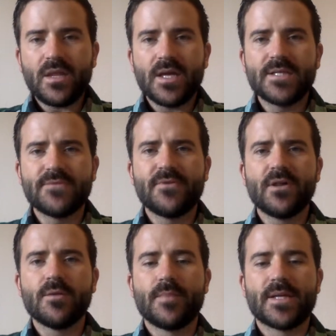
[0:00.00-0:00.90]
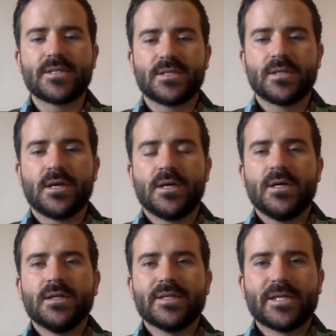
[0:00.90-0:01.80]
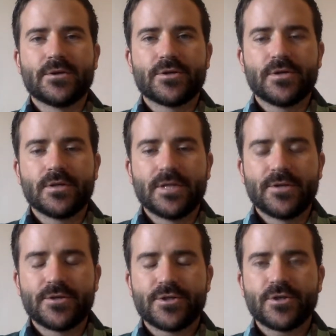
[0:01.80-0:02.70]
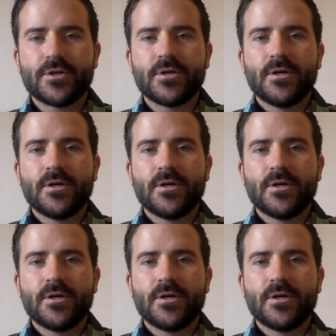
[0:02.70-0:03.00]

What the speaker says: and development literature.